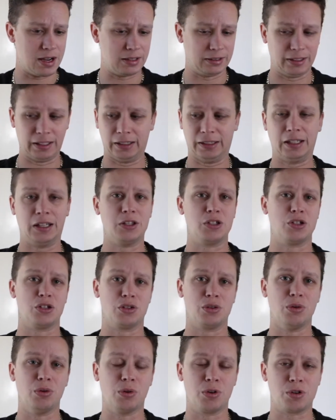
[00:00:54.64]
lead lenser
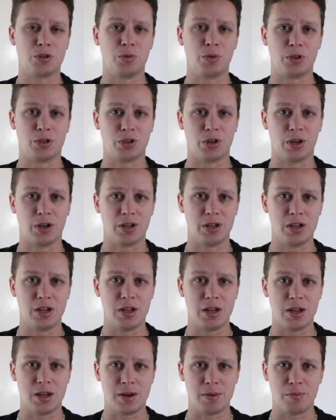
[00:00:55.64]
torch which I
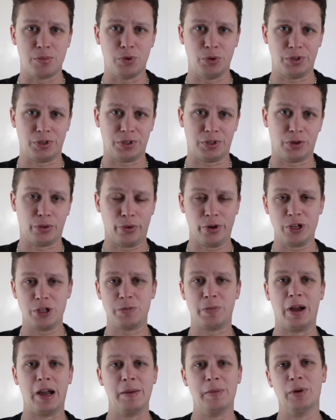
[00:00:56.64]
put
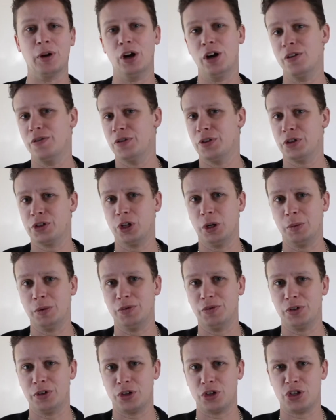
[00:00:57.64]
grease paper over the top
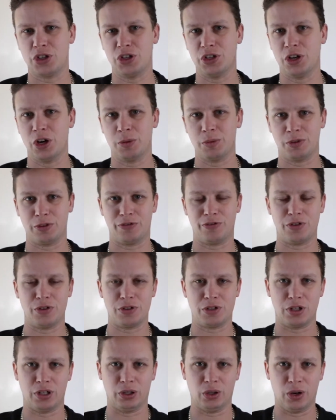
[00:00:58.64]
of it just to help
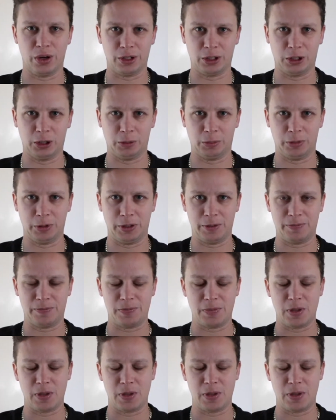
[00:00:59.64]
diffuse the light a little bit,